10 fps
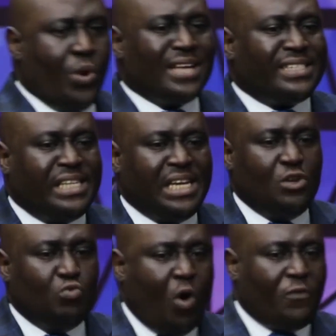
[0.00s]
We are
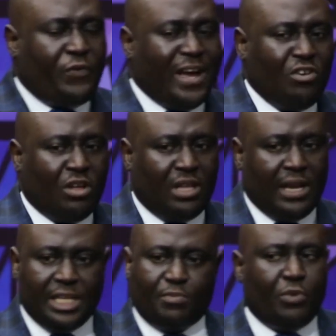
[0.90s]
still in warfare
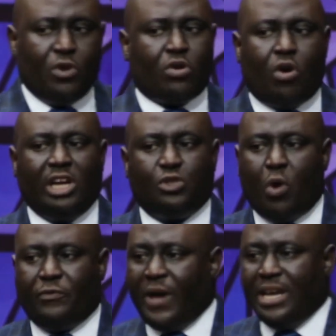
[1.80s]
nonetheless, but we don't call
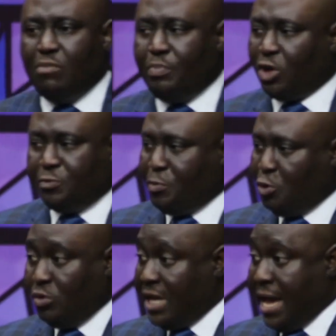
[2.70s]
it warfare anymore because
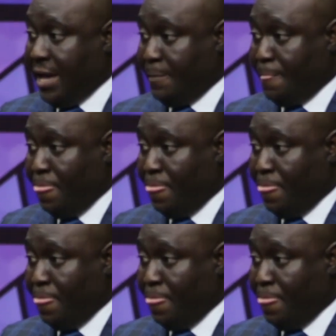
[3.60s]
people don't die.